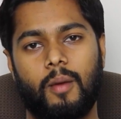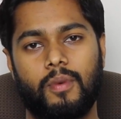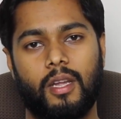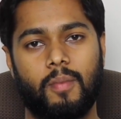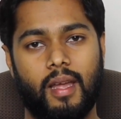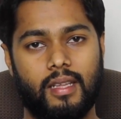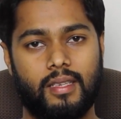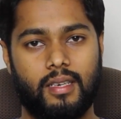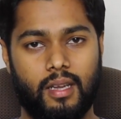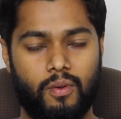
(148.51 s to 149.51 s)
Update Manager
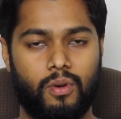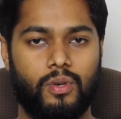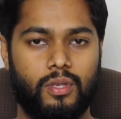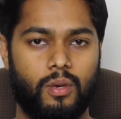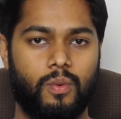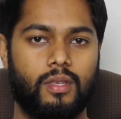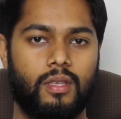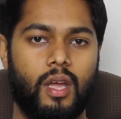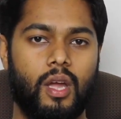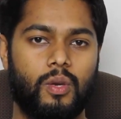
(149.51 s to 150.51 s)
Download Service
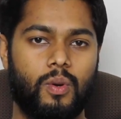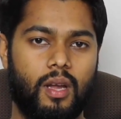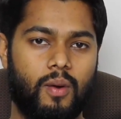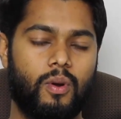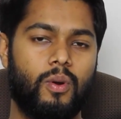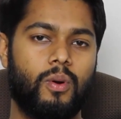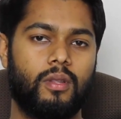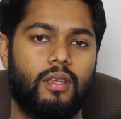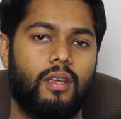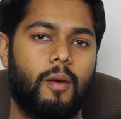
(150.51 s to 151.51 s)
to download
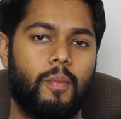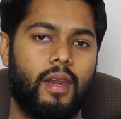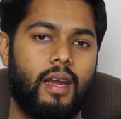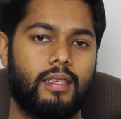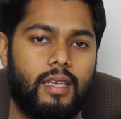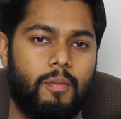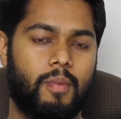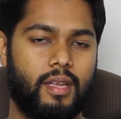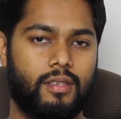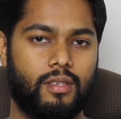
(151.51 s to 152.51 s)
the upgrades and
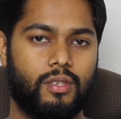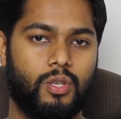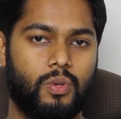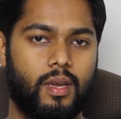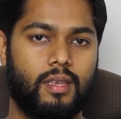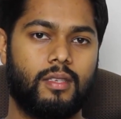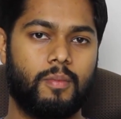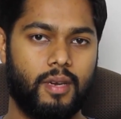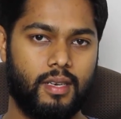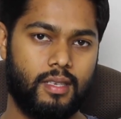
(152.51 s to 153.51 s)
patches into a
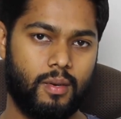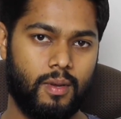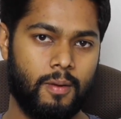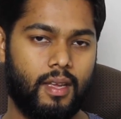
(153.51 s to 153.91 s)
separate server